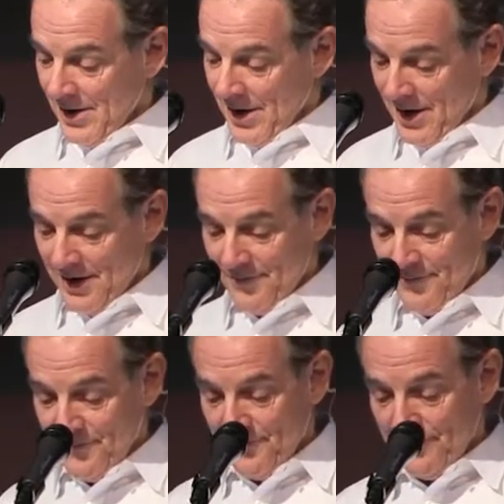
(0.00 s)
Uh,
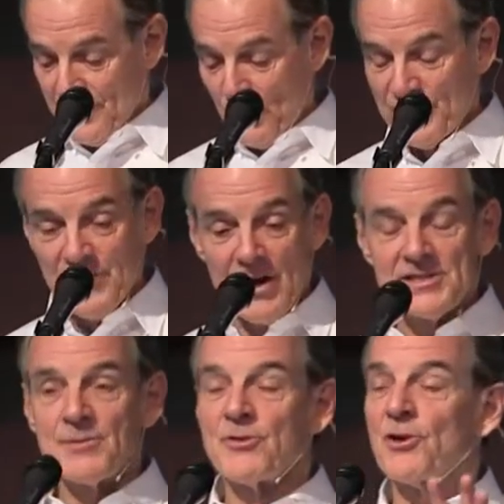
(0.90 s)
we
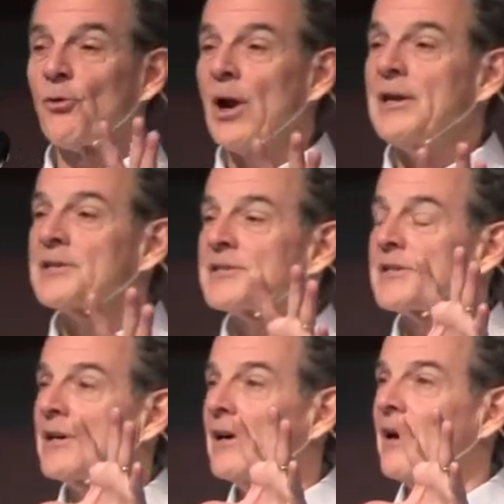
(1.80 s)
find some of the
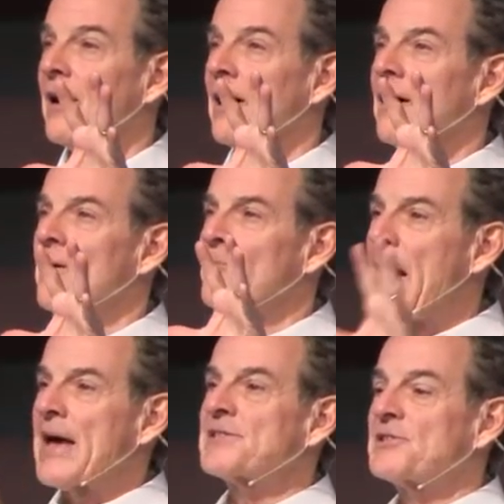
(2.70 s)
greatest uh,
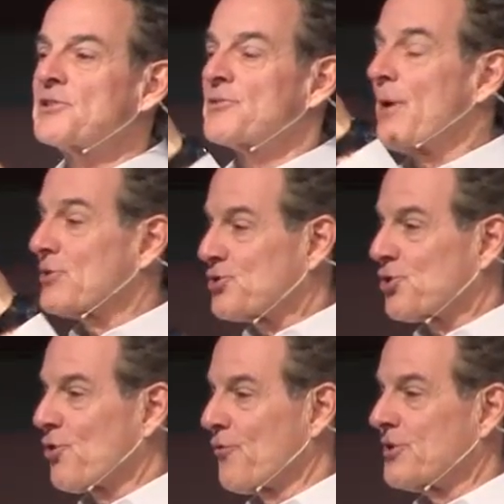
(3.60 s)
passages about
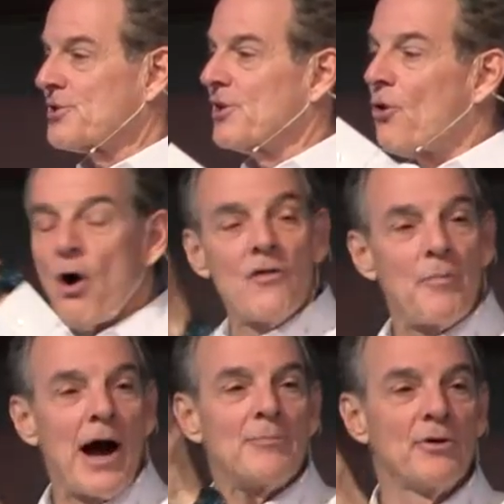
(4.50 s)
service in all the
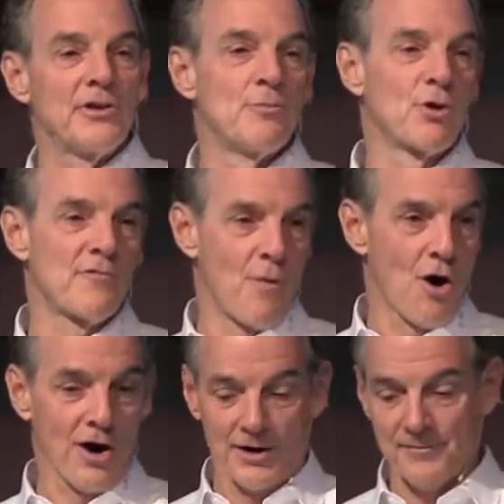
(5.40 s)
Bible in the book of
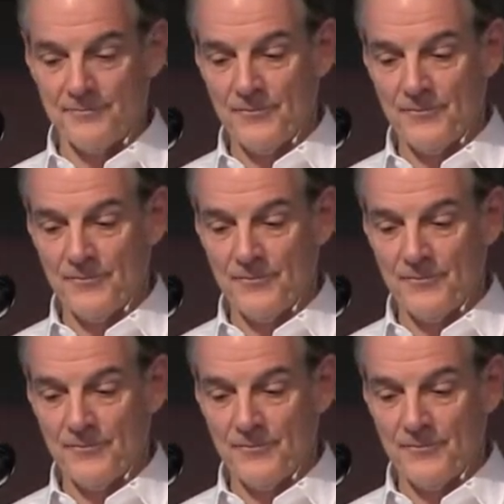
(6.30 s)
Mark.